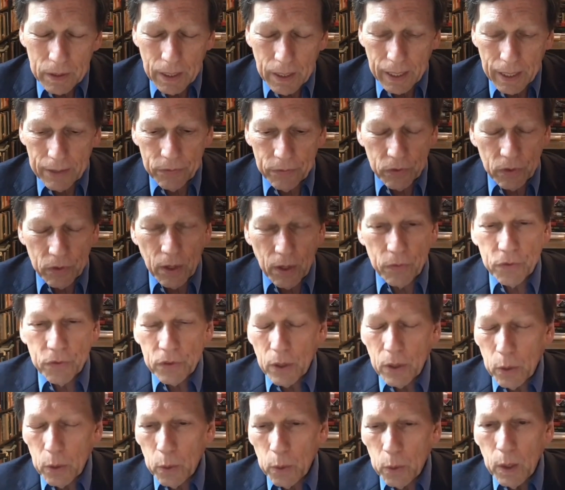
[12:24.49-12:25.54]
And
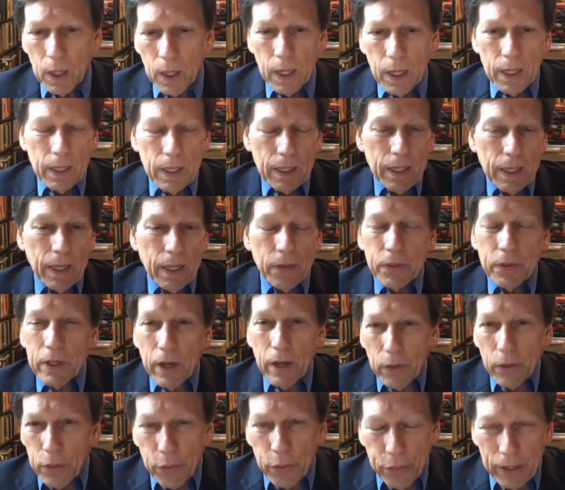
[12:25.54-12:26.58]
the
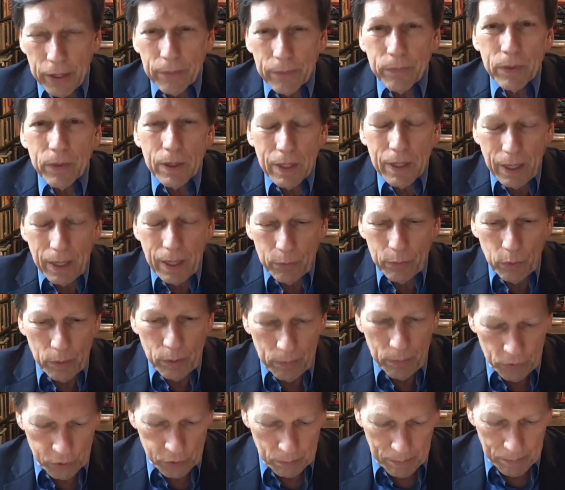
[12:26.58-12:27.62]
other thing that we
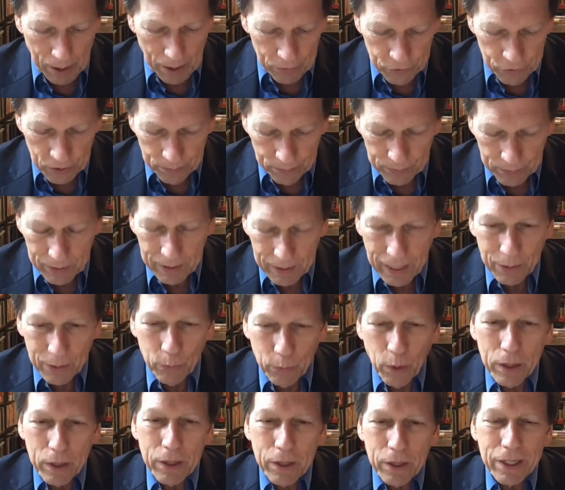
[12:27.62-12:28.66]
should mention, that
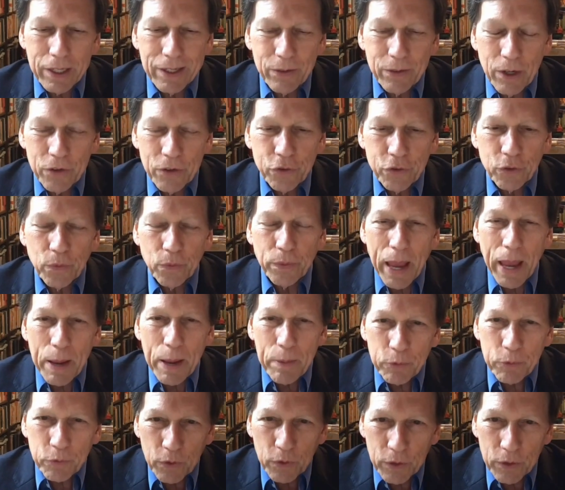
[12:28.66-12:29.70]
one of the initial
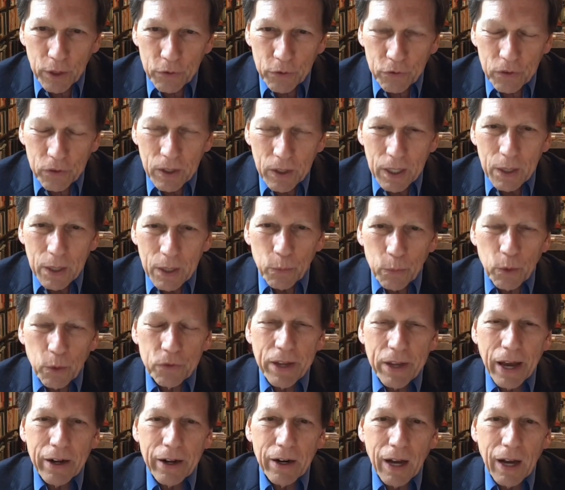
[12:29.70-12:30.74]
names for this was
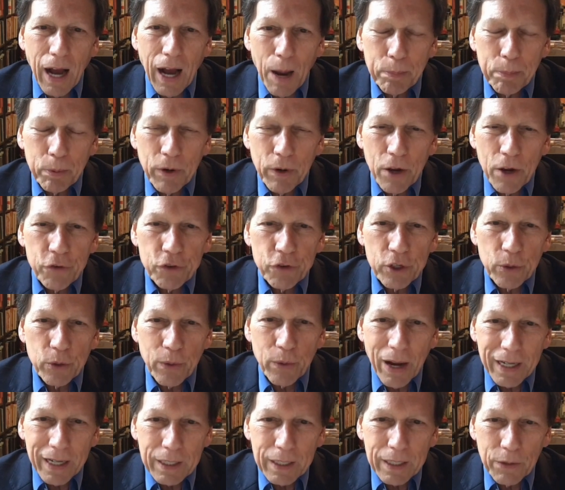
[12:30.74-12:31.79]
not Operation
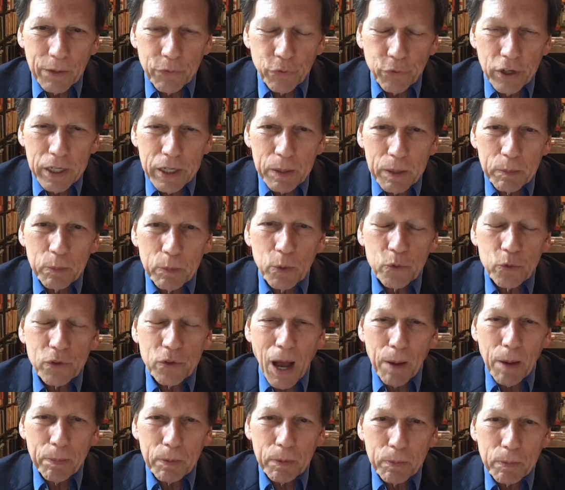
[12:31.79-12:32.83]
Iraqi Freedom, it was
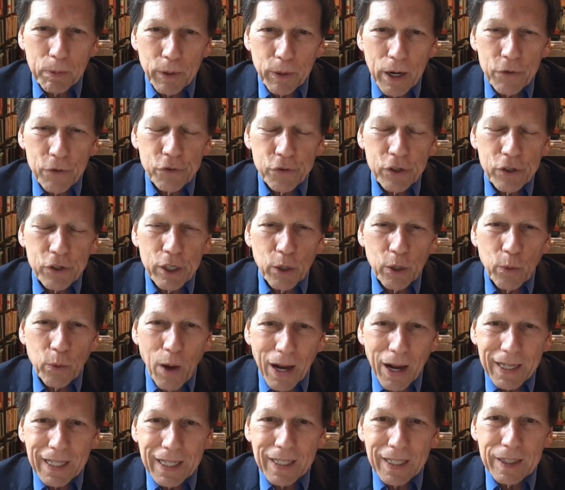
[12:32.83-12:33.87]
Operation
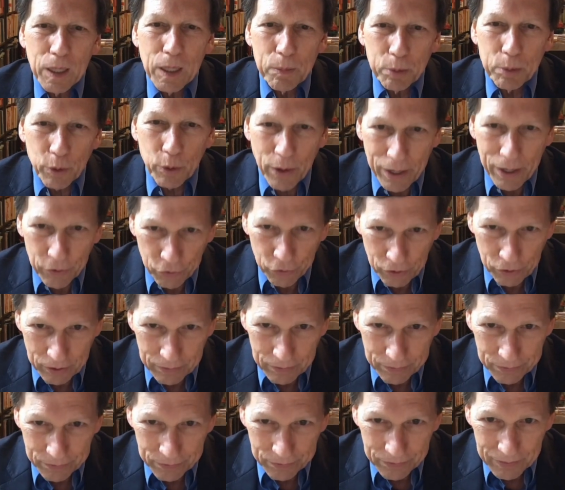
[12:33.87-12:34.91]
Iraqi Liberation.